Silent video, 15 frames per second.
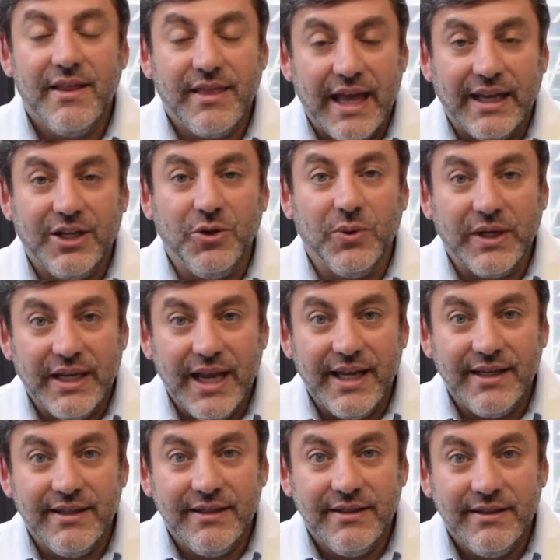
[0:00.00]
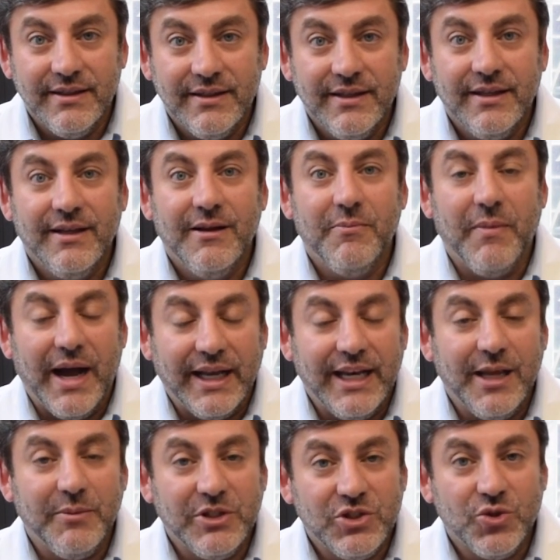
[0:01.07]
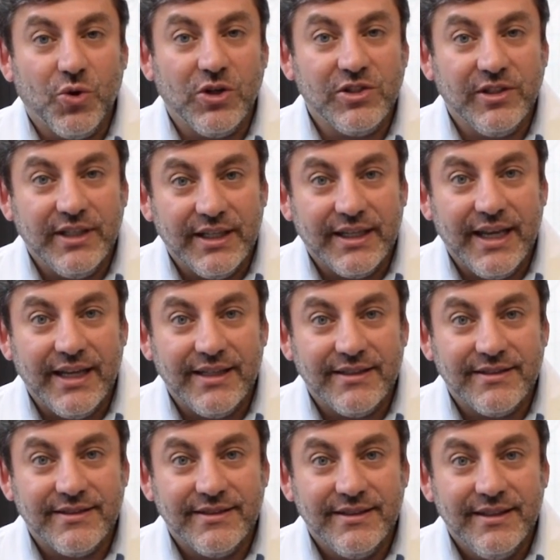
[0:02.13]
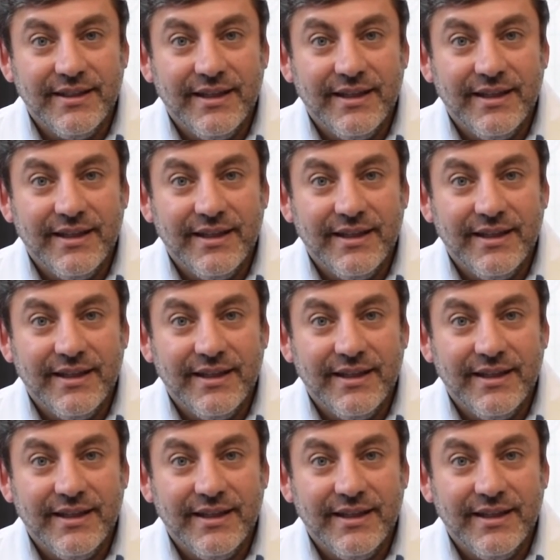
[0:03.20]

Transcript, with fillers: Thank you again. My name is George Liakeas,